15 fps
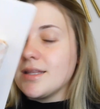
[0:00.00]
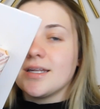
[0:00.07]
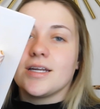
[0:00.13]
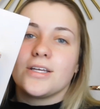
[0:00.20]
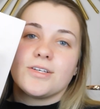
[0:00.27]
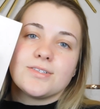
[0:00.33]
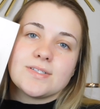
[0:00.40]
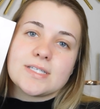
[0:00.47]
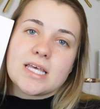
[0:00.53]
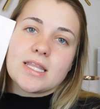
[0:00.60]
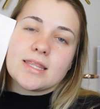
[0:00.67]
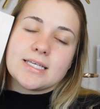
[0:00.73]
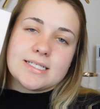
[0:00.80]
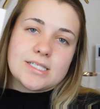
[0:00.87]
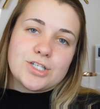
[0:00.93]
And then I use
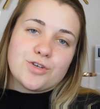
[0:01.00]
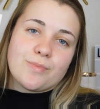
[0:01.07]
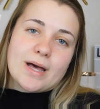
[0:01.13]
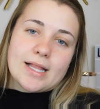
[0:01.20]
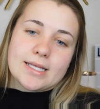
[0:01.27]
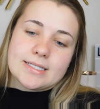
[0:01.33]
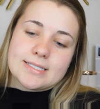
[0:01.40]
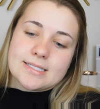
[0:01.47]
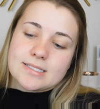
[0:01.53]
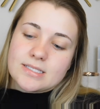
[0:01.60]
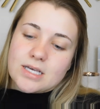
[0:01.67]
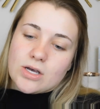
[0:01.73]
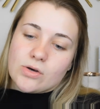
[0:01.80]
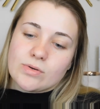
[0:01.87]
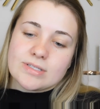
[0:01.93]
these two palettes.
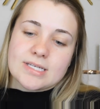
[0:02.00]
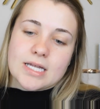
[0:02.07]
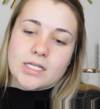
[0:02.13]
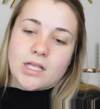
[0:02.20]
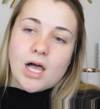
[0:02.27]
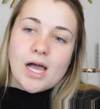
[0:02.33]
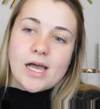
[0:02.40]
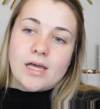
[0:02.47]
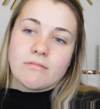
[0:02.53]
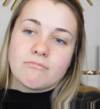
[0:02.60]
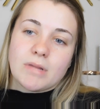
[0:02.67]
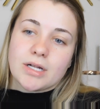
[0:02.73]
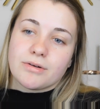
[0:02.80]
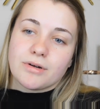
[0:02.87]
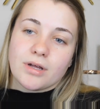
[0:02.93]
So is that a lot?
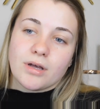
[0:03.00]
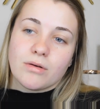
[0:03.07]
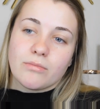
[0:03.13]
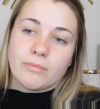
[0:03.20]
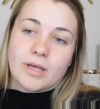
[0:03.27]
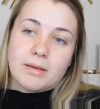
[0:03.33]
I don't know,